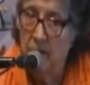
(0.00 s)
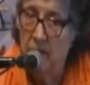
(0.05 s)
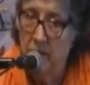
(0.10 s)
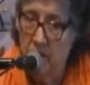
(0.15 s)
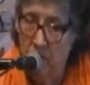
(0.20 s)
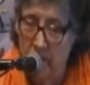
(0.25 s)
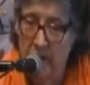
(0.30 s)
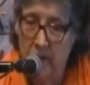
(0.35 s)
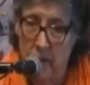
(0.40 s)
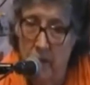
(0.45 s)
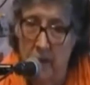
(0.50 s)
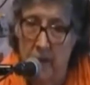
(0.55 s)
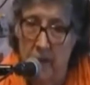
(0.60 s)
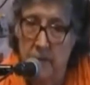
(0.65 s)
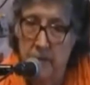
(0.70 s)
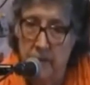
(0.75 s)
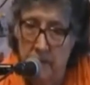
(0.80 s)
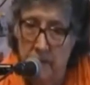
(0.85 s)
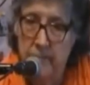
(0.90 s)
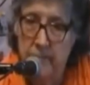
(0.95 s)

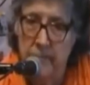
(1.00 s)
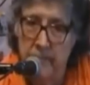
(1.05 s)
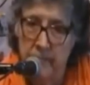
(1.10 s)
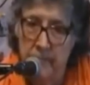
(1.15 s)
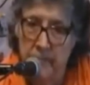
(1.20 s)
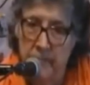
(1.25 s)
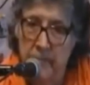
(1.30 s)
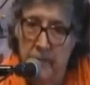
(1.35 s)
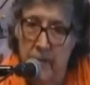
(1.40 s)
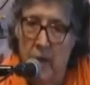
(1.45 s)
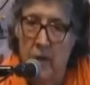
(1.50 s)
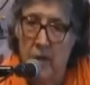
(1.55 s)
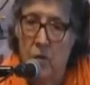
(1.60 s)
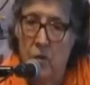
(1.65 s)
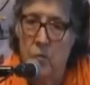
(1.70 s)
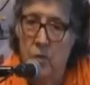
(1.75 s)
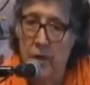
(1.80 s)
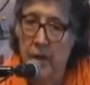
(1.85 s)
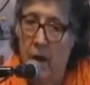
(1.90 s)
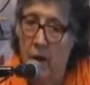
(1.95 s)
Awareness.
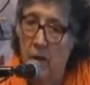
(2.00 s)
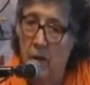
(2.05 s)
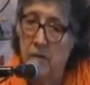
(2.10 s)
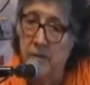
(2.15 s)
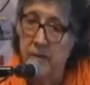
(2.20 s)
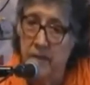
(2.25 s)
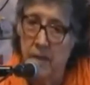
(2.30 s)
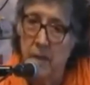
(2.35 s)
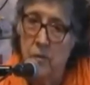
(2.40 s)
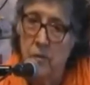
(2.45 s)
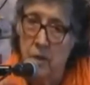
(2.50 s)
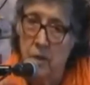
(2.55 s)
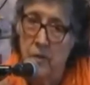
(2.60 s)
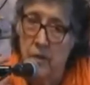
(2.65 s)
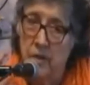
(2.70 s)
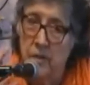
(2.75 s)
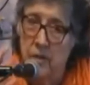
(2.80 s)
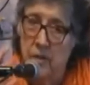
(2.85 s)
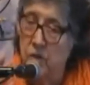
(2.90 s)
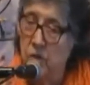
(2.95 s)
We also are
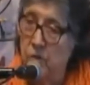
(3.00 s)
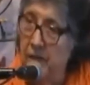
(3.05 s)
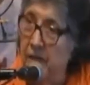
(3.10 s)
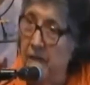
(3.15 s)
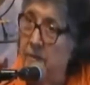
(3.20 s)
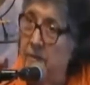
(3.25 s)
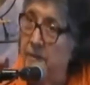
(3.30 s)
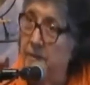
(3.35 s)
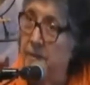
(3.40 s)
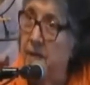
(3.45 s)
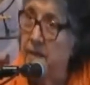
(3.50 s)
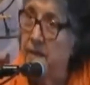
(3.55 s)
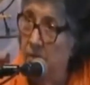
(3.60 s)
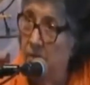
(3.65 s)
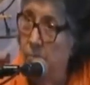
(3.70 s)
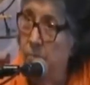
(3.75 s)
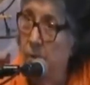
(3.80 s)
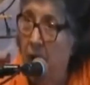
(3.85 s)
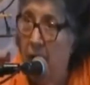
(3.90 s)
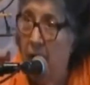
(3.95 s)
going to transcend the
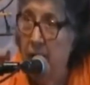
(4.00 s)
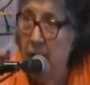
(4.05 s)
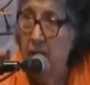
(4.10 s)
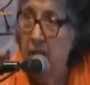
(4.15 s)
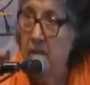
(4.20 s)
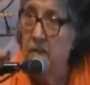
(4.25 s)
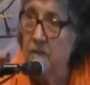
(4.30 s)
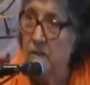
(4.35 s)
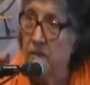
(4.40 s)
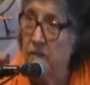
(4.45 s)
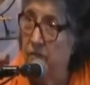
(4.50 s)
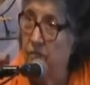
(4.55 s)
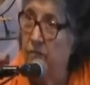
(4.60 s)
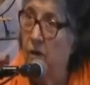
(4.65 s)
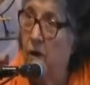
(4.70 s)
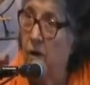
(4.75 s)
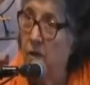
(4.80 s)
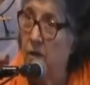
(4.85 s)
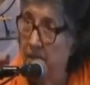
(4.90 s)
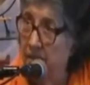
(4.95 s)
body because the
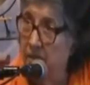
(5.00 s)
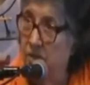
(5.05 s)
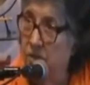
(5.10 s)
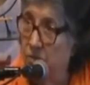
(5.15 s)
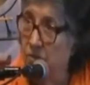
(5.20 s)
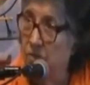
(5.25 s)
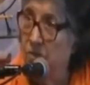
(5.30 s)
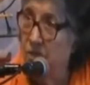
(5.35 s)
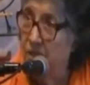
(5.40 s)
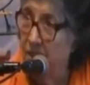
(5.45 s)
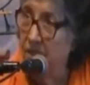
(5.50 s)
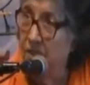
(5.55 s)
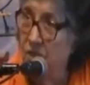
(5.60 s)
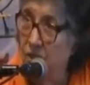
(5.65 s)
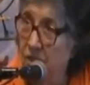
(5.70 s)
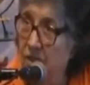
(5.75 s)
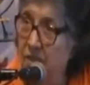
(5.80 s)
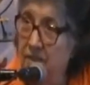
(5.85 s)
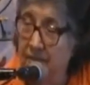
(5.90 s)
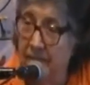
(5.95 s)
far eastern
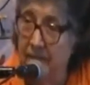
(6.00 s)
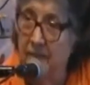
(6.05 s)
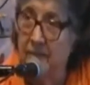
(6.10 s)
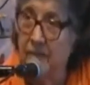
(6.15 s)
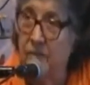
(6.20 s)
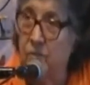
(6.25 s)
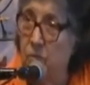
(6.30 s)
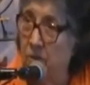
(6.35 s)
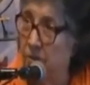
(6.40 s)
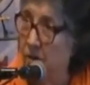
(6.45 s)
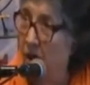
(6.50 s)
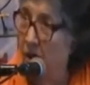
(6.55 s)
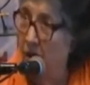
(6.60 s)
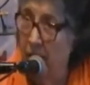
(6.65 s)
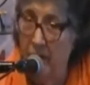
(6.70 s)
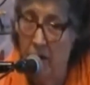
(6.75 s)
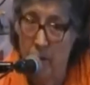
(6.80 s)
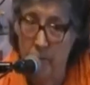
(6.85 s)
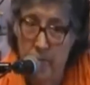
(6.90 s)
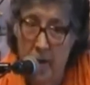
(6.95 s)
teachings says we're not
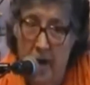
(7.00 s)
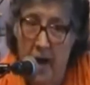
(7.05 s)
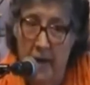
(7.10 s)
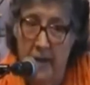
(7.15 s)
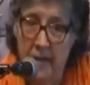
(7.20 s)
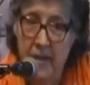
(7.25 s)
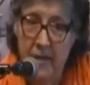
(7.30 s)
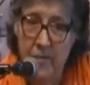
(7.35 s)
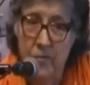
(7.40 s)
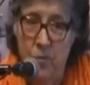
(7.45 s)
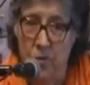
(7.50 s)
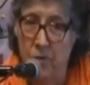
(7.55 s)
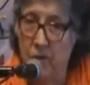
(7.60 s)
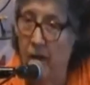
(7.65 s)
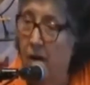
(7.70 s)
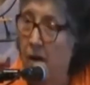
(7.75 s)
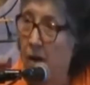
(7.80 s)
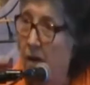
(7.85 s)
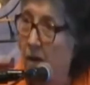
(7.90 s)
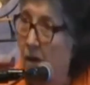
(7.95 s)
our body, we're
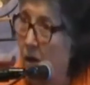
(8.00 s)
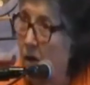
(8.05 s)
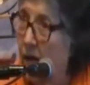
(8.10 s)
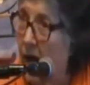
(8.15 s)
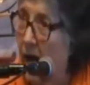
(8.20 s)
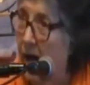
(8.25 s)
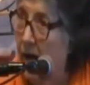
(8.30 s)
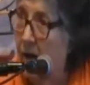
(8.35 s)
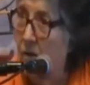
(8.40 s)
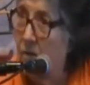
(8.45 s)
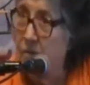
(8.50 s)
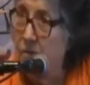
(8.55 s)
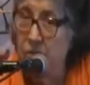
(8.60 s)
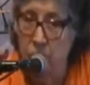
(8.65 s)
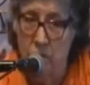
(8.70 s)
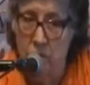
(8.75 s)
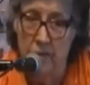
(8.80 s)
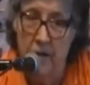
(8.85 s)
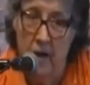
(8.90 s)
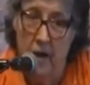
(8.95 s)
not our house,
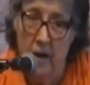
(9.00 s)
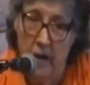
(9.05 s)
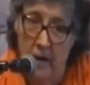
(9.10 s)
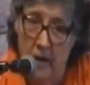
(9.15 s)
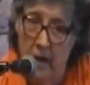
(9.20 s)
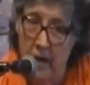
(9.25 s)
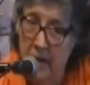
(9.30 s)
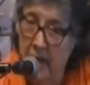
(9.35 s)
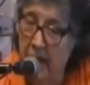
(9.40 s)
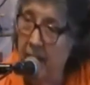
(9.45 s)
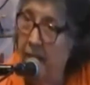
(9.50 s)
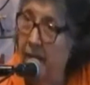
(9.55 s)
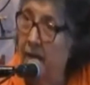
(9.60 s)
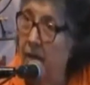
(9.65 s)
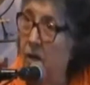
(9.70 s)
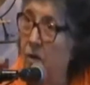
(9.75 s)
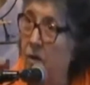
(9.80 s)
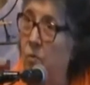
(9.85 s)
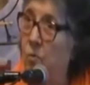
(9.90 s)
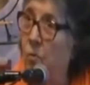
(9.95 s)
we're not our
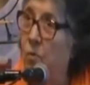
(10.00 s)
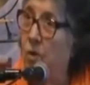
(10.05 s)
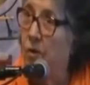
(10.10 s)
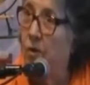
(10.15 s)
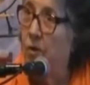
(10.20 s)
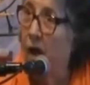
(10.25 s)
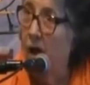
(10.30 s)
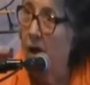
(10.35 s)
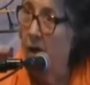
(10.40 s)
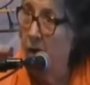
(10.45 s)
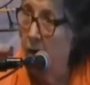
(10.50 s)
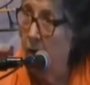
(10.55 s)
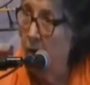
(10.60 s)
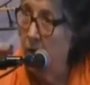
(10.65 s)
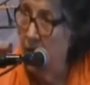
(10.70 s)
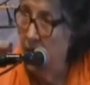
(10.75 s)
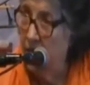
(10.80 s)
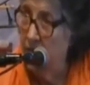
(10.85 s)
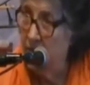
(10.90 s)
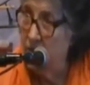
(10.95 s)
ego, we're not
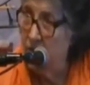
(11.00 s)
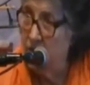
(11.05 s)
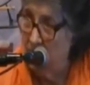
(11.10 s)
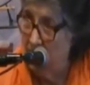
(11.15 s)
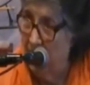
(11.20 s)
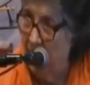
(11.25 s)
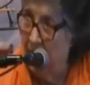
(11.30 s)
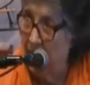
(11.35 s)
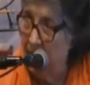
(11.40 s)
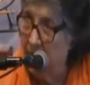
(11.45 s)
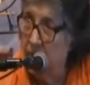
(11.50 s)
our intellect.